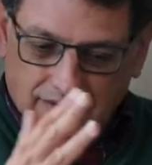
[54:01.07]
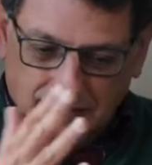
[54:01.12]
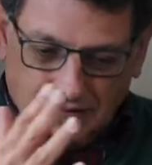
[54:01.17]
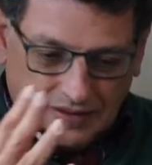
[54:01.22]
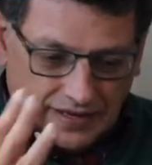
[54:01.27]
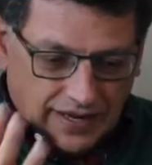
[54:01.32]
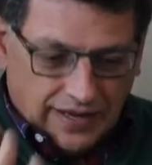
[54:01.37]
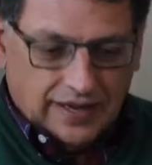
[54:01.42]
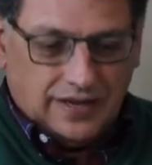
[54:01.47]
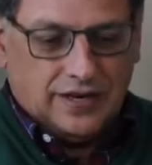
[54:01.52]

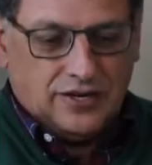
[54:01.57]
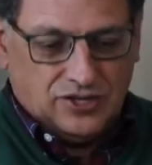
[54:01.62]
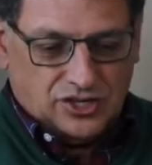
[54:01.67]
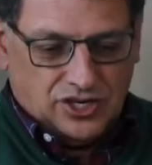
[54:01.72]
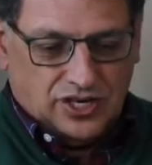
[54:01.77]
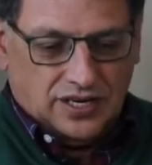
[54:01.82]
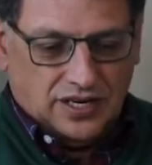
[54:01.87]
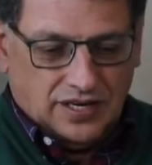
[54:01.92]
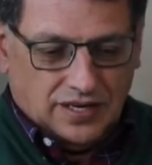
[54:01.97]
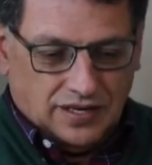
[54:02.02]

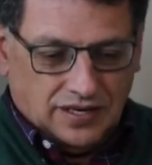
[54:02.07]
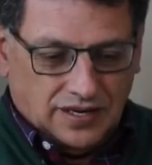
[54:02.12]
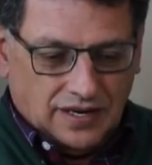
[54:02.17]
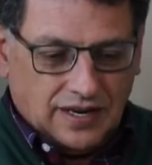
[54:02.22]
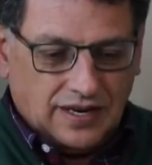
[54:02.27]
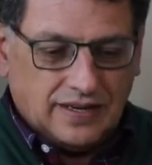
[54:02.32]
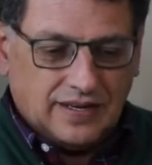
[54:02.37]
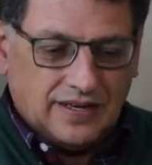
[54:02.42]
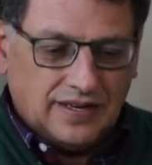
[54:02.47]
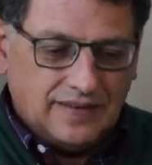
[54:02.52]
energy.
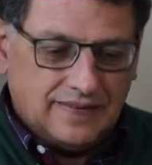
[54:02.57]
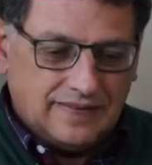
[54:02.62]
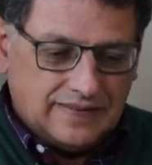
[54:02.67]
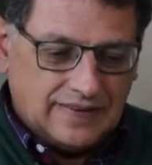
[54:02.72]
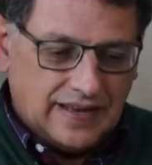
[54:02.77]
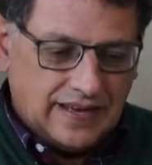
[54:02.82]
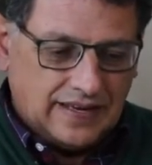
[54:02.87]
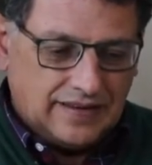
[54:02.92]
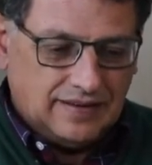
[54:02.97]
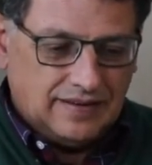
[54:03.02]
And he
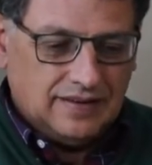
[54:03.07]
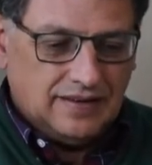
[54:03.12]
said,